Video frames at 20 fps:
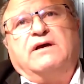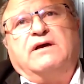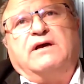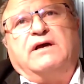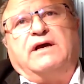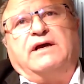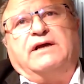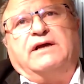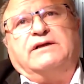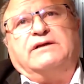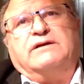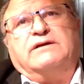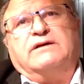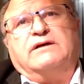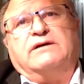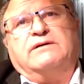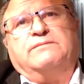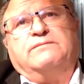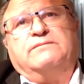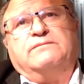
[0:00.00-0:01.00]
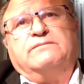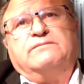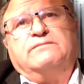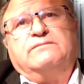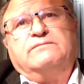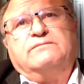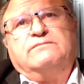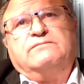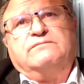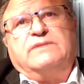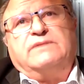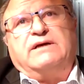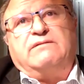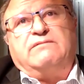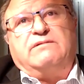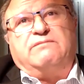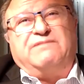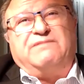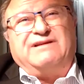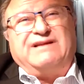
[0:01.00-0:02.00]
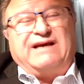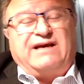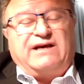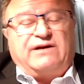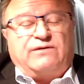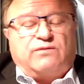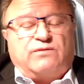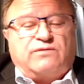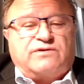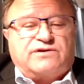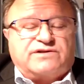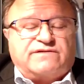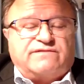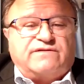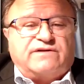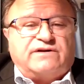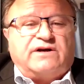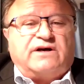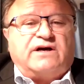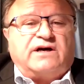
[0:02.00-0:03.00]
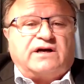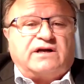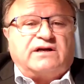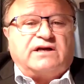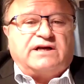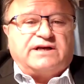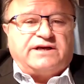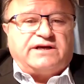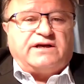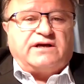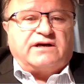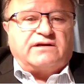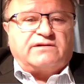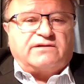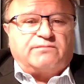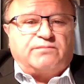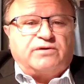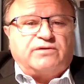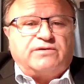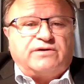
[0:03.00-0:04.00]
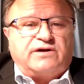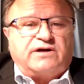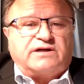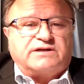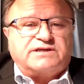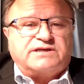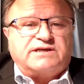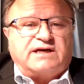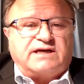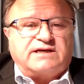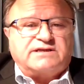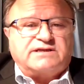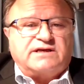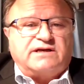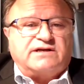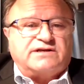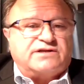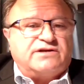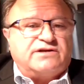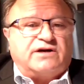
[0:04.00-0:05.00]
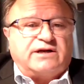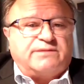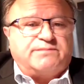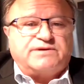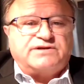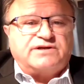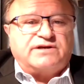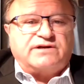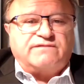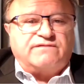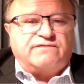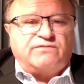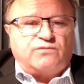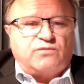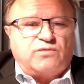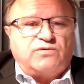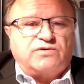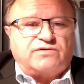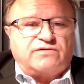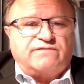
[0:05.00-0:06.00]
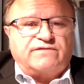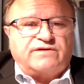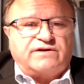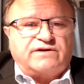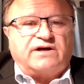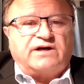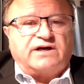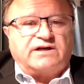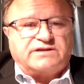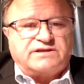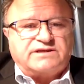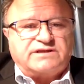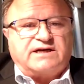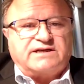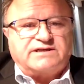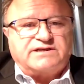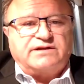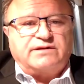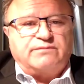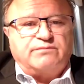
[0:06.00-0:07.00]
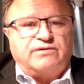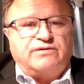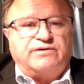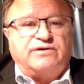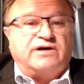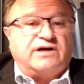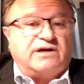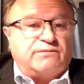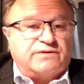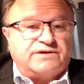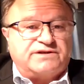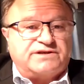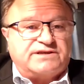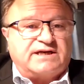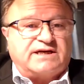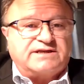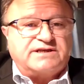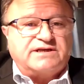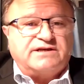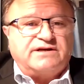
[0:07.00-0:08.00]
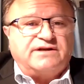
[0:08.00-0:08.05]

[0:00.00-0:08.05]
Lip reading: And the headwaters of the Nile are here. The Blue Nile starts, and it's 90% of the water of the Nile starts in the Blue Nile, which starts in